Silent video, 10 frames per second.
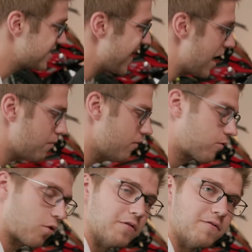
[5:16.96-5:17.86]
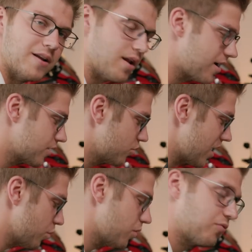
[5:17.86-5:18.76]
the M front fender
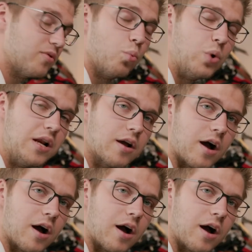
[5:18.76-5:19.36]
together with the wheel